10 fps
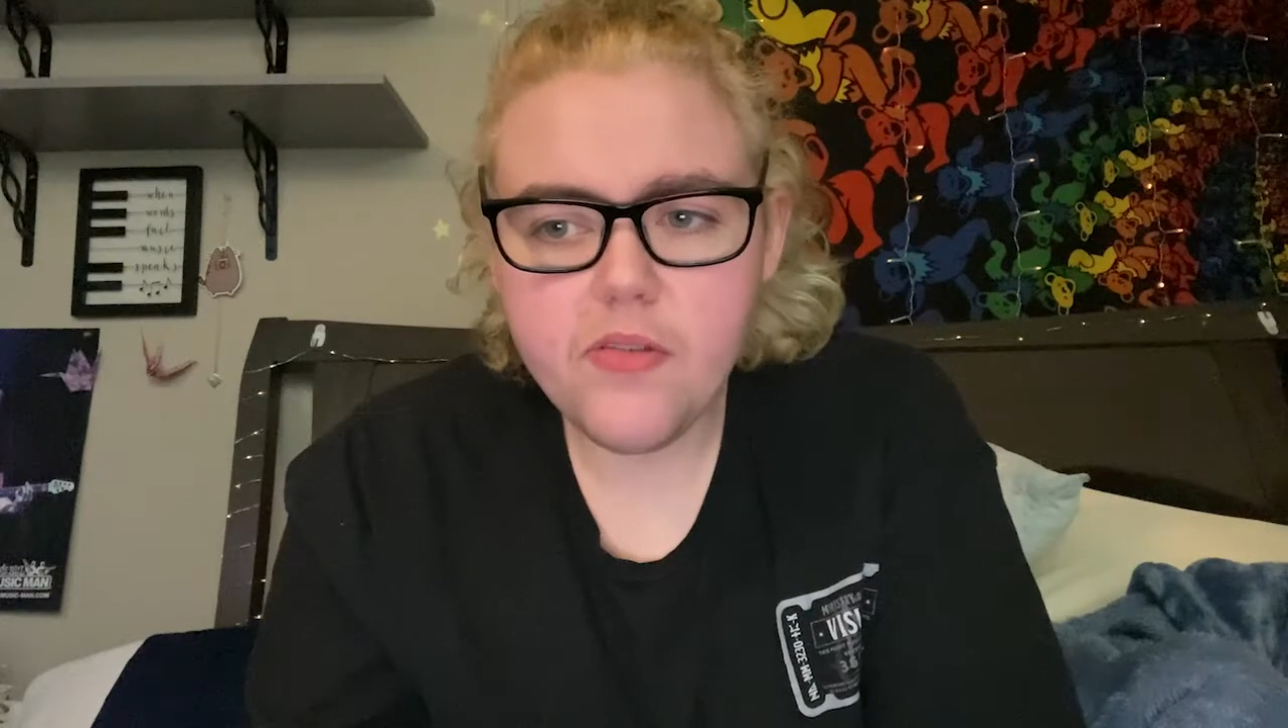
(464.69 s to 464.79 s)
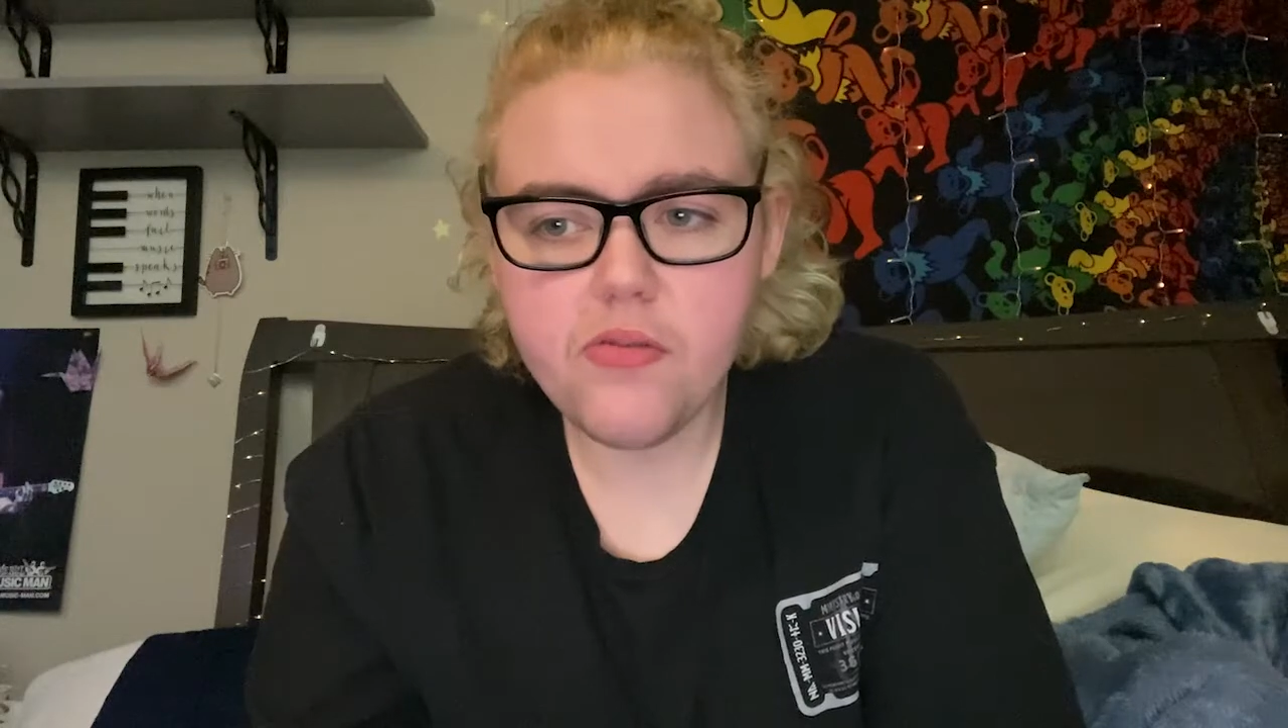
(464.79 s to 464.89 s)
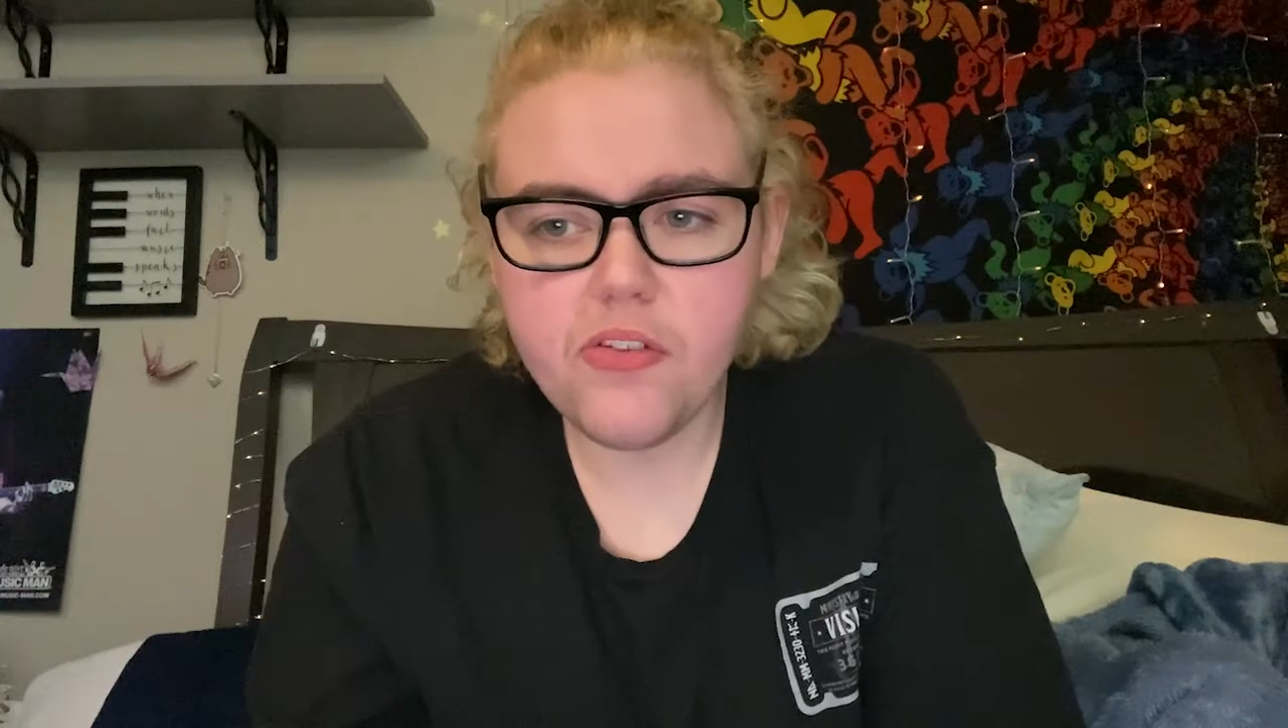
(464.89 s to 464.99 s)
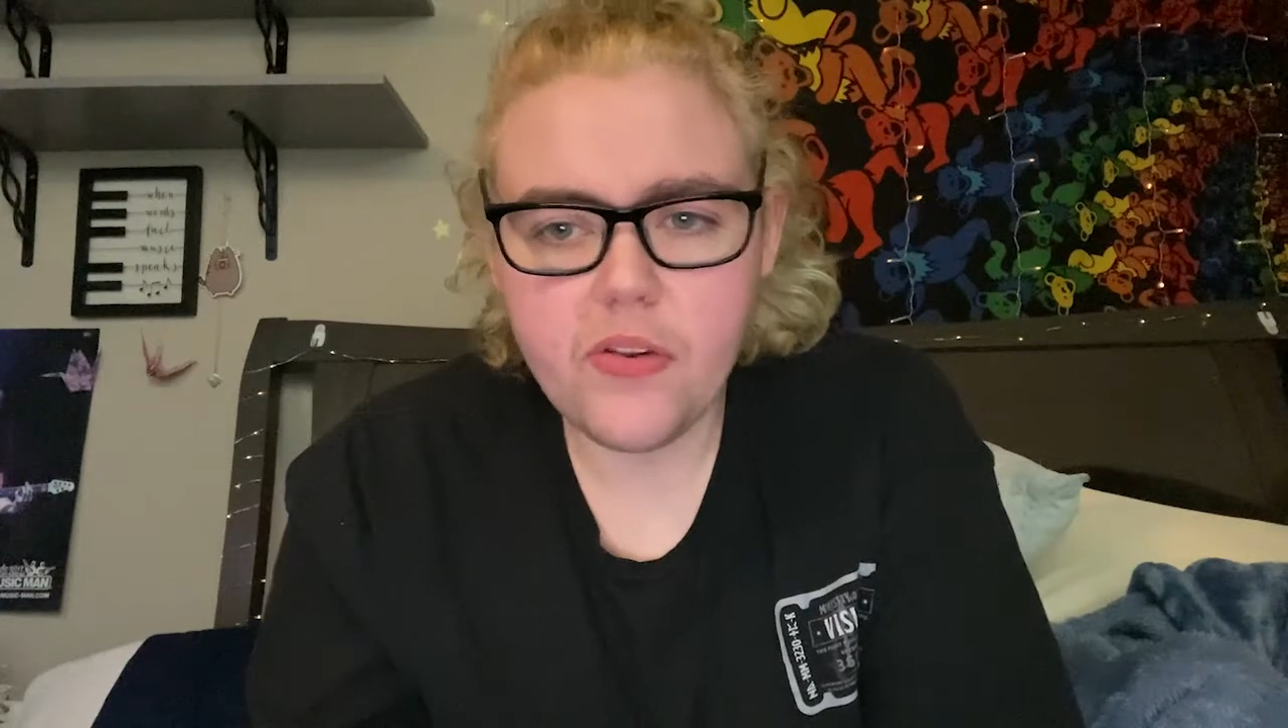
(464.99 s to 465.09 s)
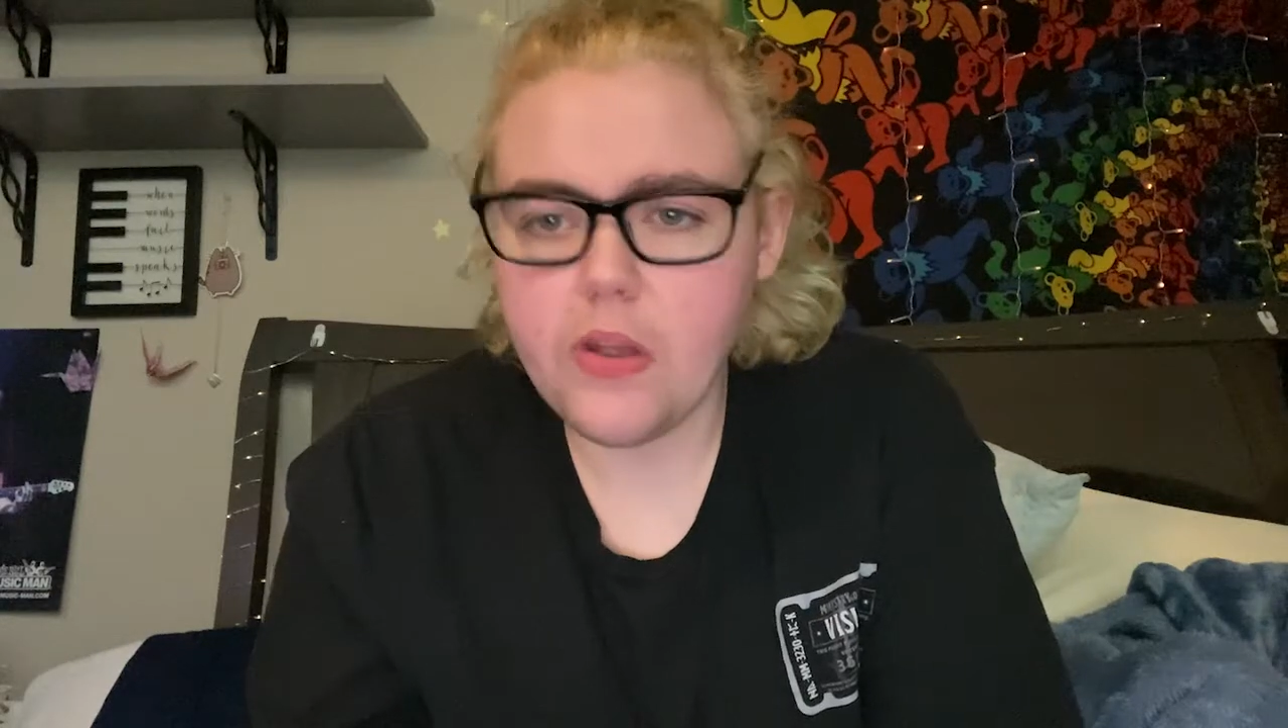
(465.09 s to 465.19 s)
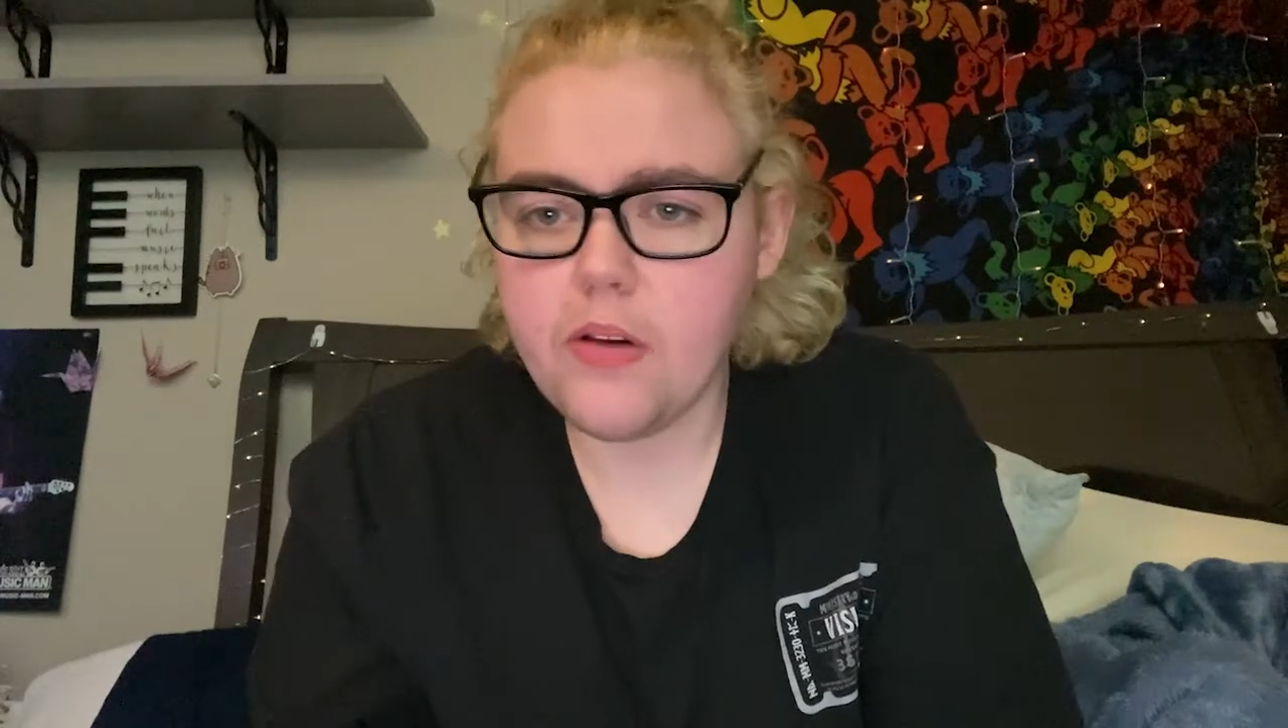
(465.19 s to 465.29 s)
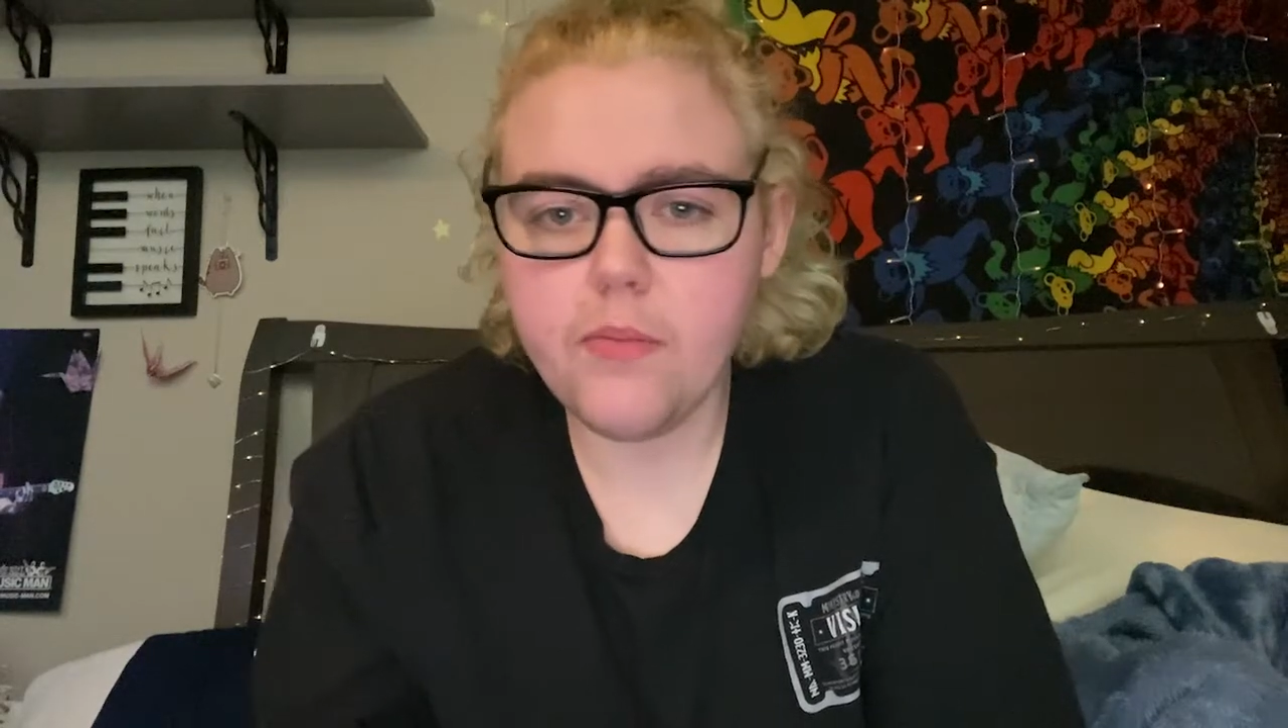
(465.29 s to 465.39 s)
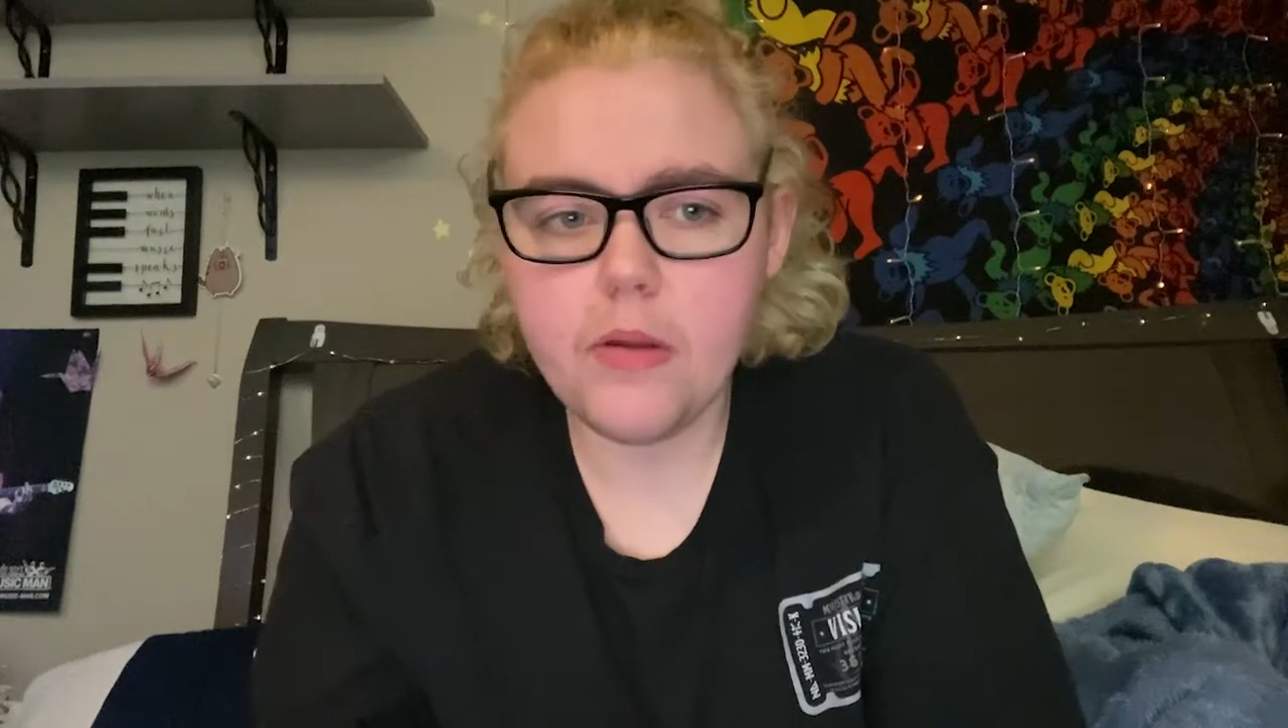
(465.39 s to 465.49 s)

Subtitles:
are just like